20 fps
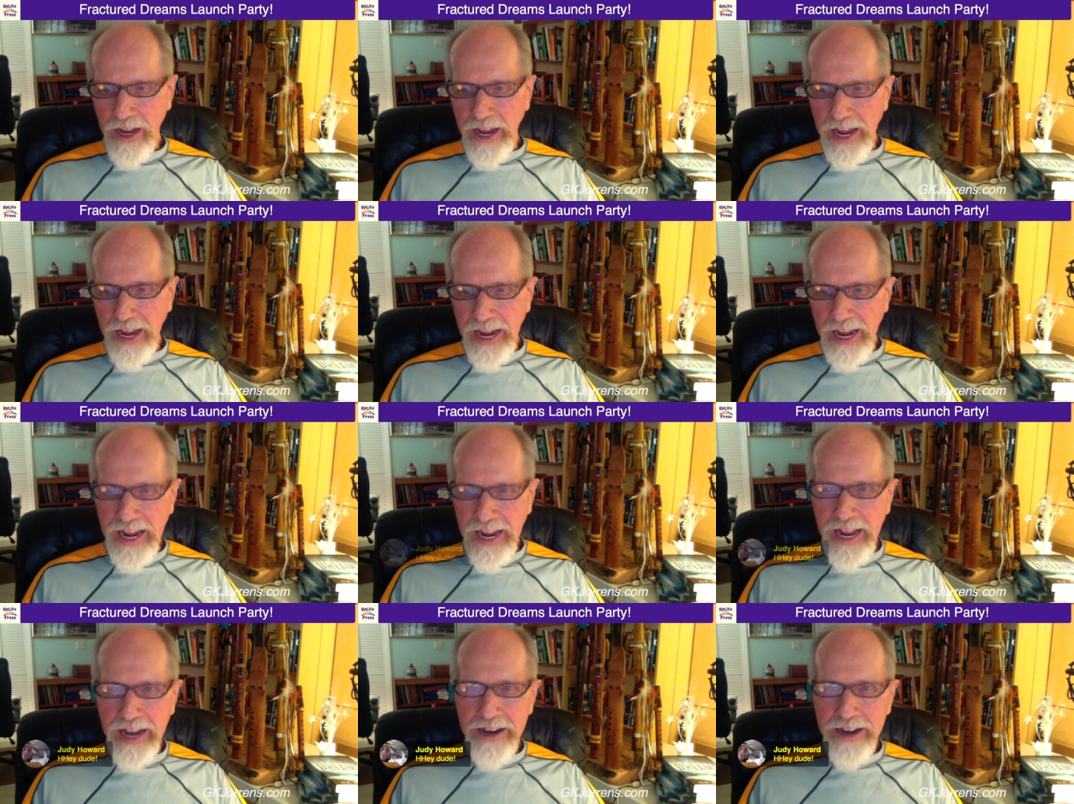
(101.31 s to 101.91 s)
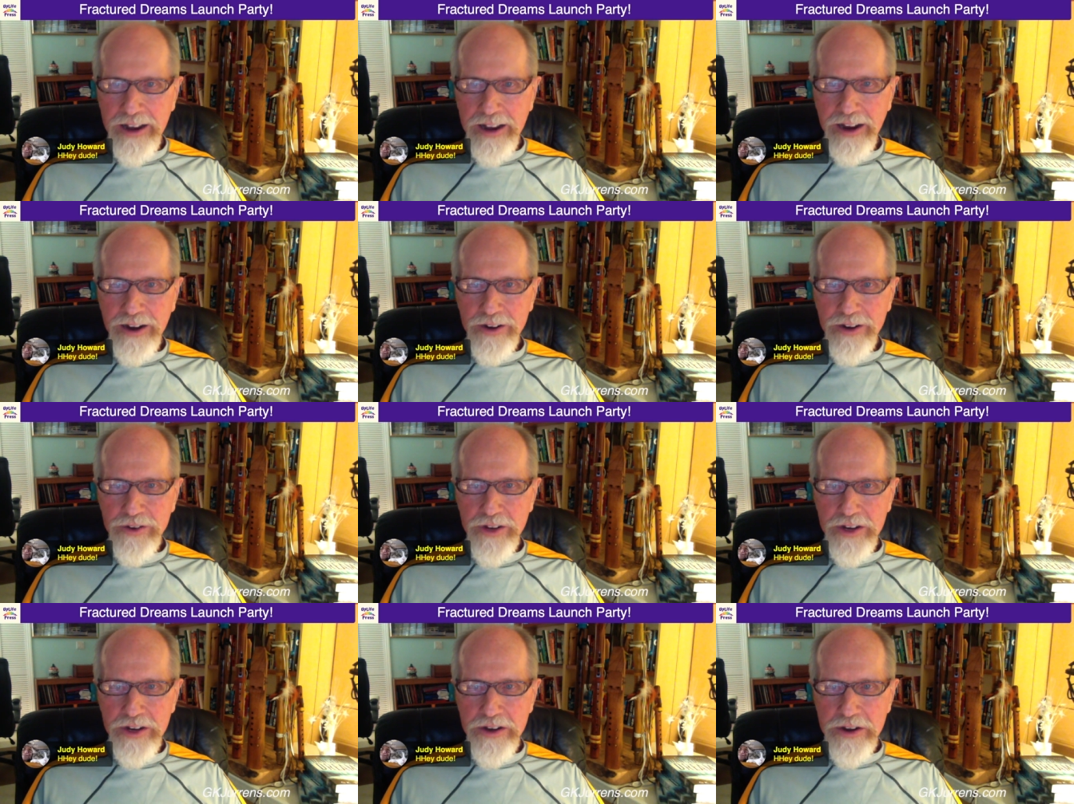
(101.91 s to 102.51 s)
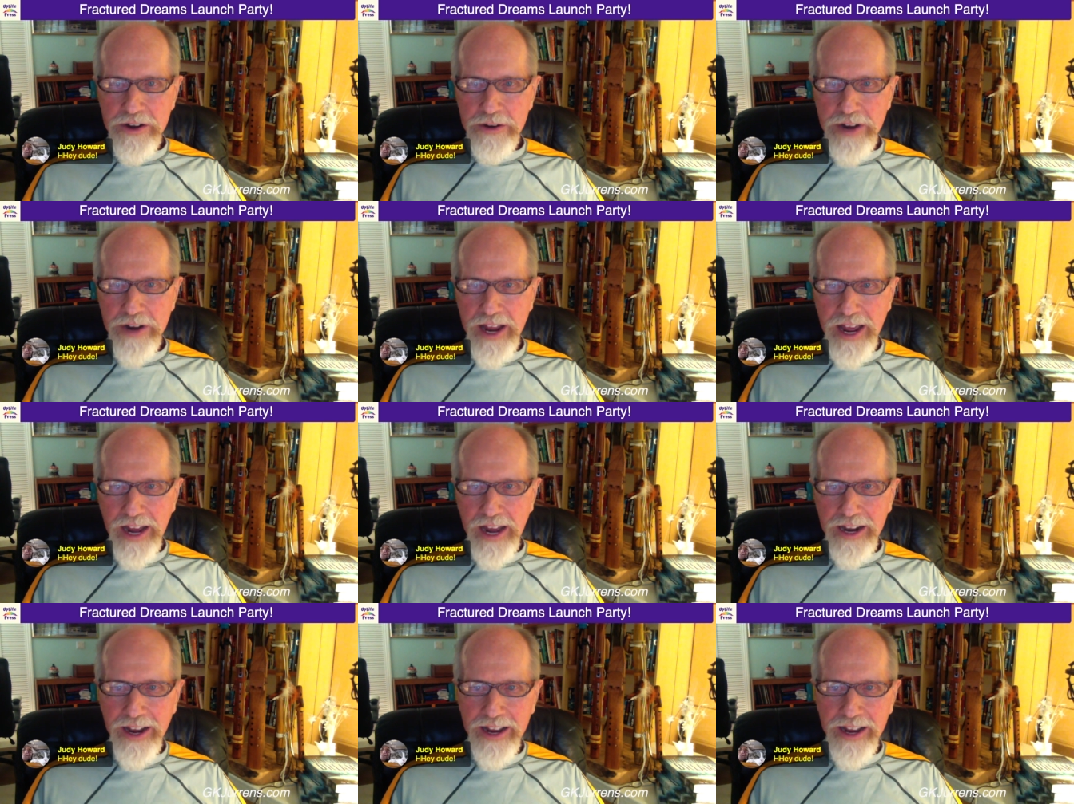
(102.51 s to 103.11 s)
And there's the
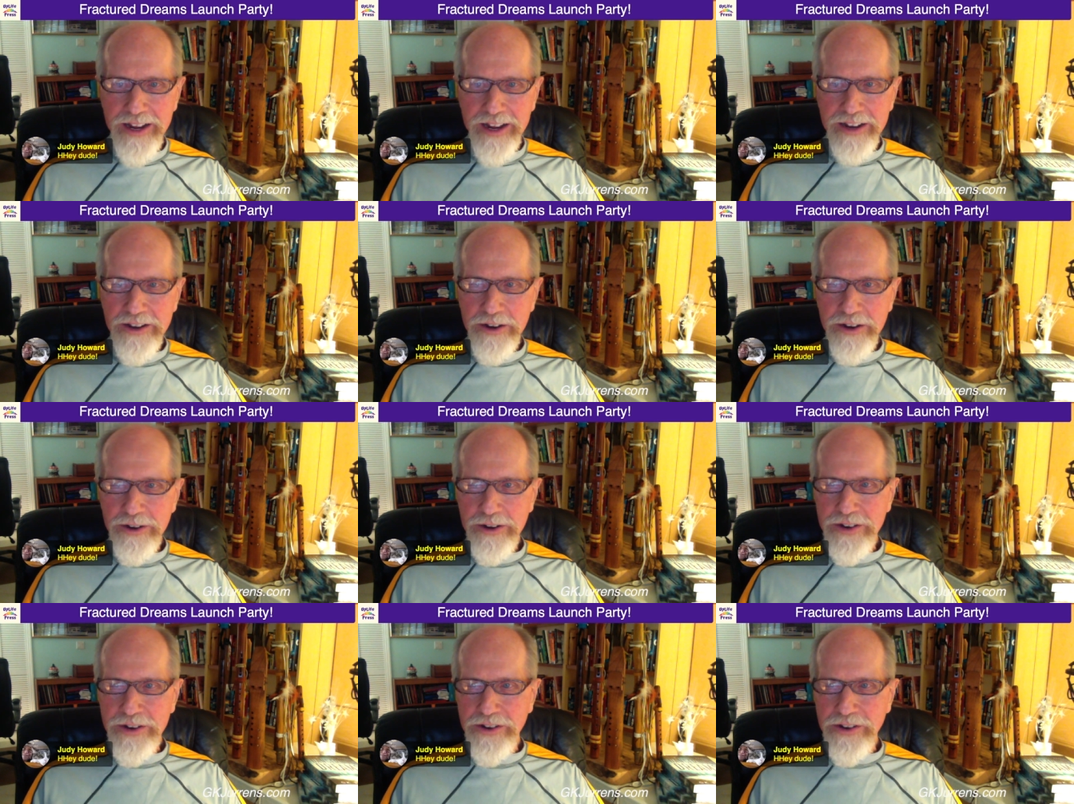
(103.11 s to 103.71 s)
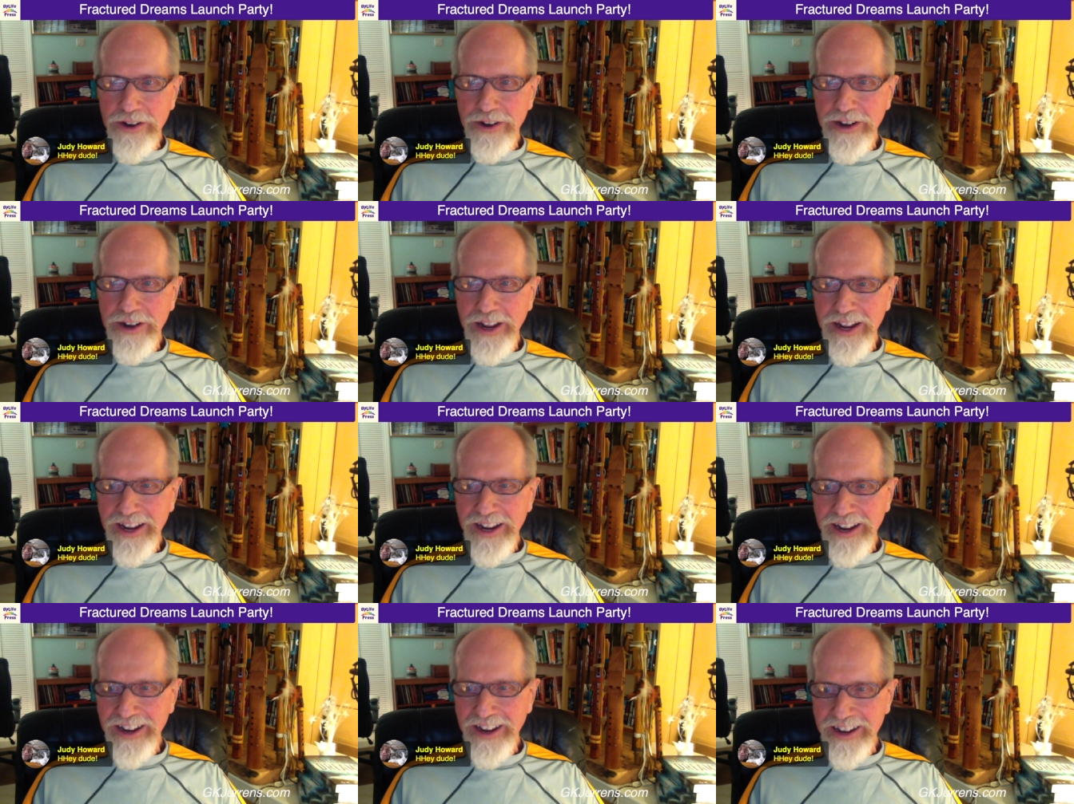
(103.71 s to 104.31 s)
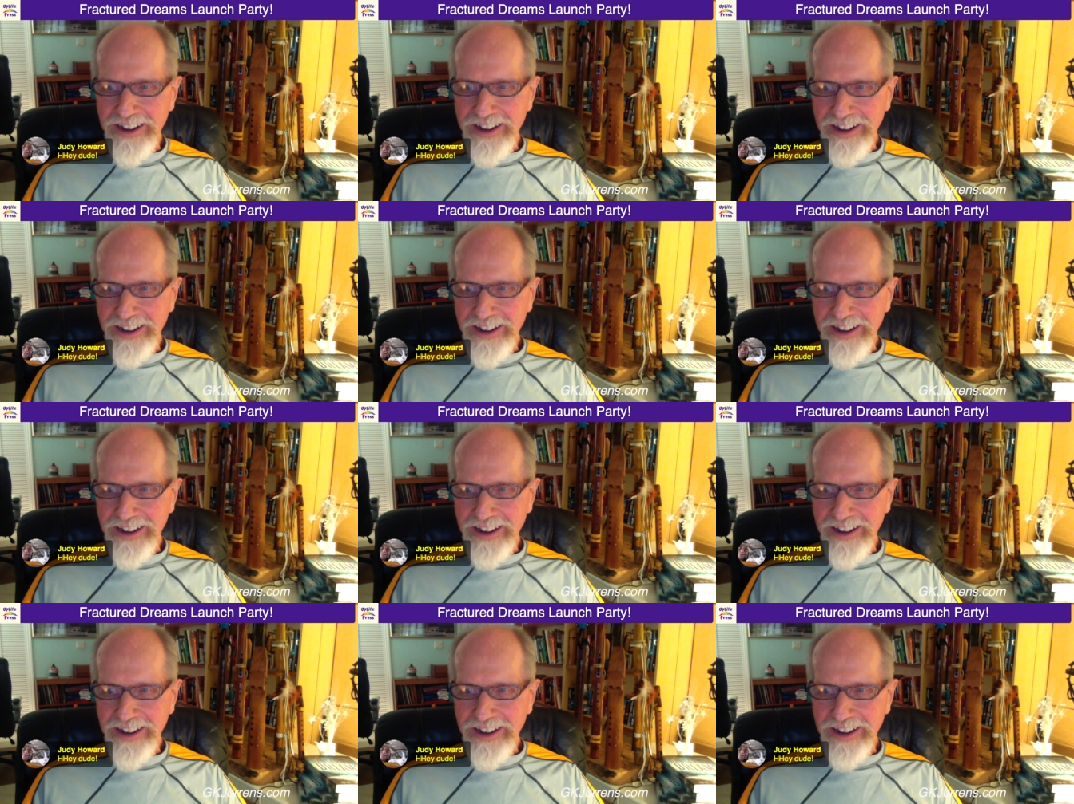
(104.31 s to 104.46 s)
dudette. How you doing, Judy?